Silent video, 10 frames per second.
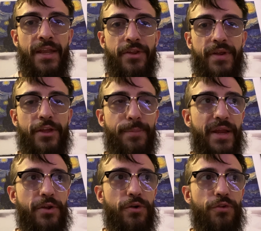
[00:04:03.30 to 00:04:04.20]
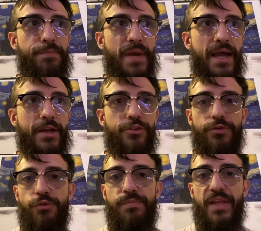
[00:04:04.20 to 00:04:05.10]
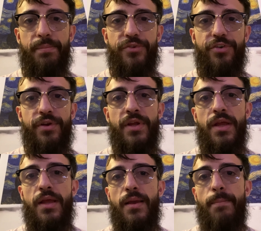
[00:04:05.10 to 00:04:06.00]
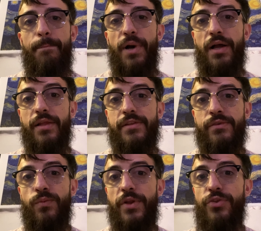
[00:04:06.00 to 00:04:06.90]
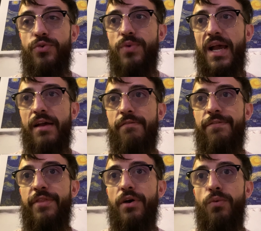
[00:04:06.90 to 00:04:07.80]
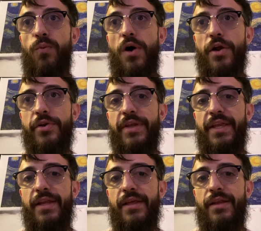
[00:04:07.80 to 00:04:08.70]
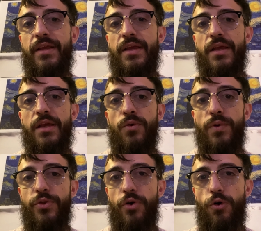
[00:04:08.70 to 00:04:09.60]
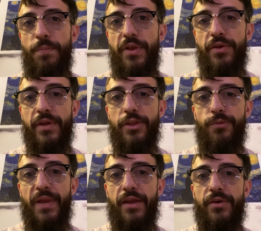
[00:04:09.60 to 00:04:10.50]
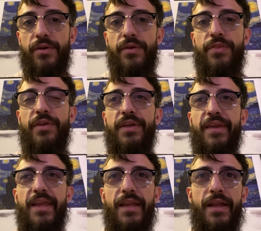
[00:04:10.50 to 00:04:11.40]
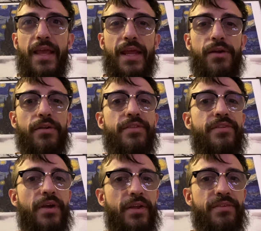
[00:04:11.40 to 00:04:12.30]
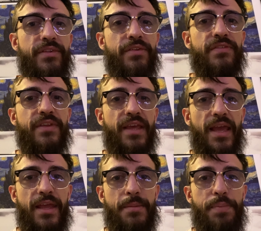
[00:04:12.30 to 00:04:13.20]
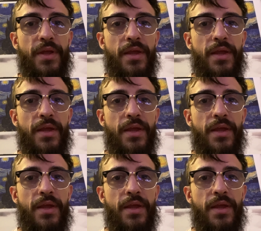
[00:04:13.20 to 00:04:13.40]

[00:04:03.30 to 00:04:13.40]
your incubator goes back to room temperature. But when you have the water heated, when you open your incubator, the heated air does escape,